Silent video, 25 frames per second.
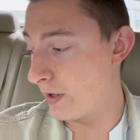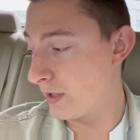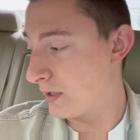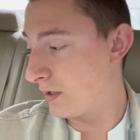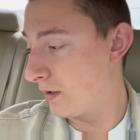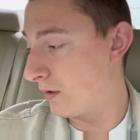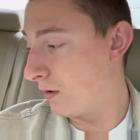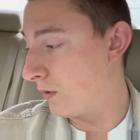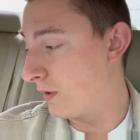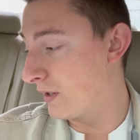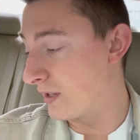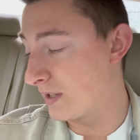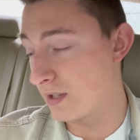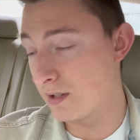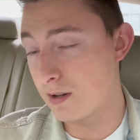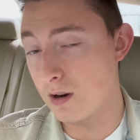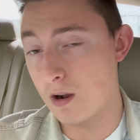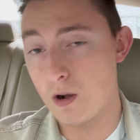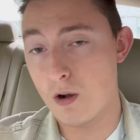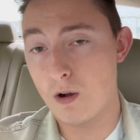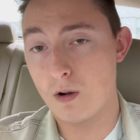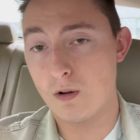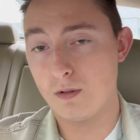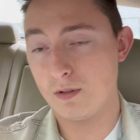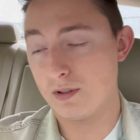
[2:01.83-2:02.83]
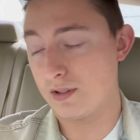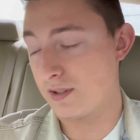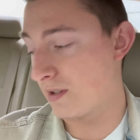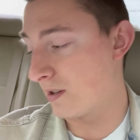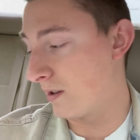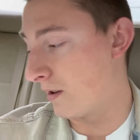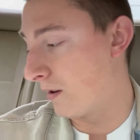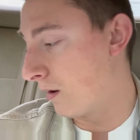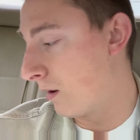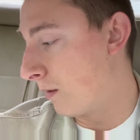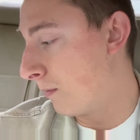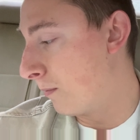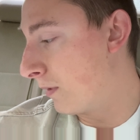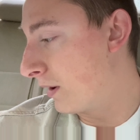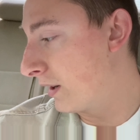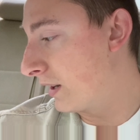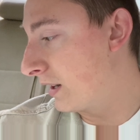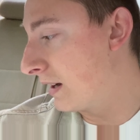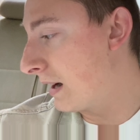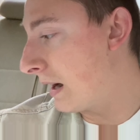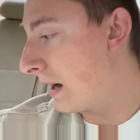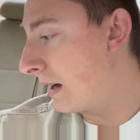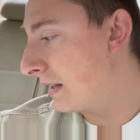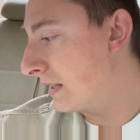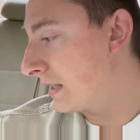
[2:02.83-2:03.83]
to install some
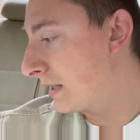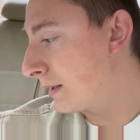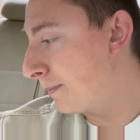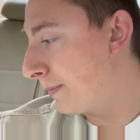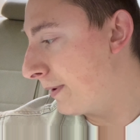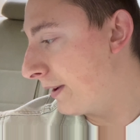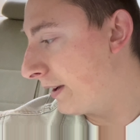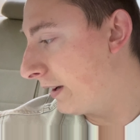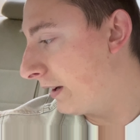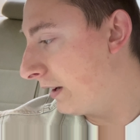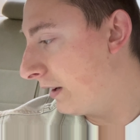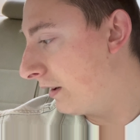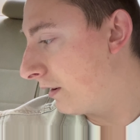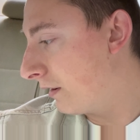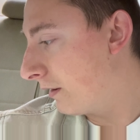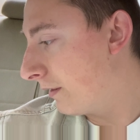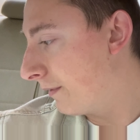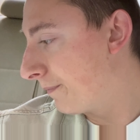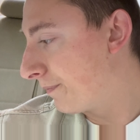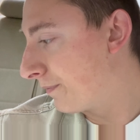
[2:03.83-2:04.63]
Godspeed